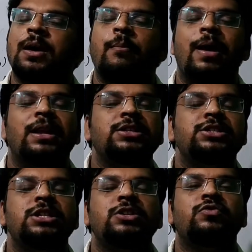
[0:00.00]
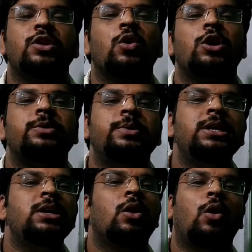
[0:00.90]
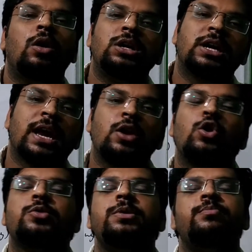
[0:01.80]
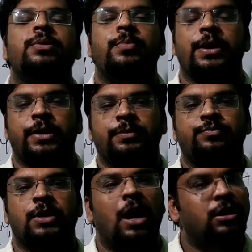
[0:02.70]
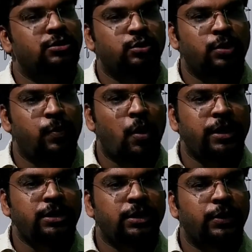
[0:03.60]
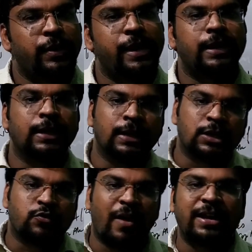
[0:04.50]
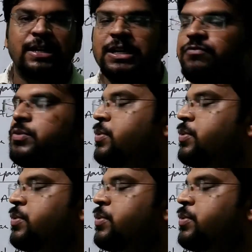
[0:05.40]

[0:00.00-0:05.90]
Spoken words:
balance sheet will not be or cannot be prepared. Understood the point? Okay. Finally, we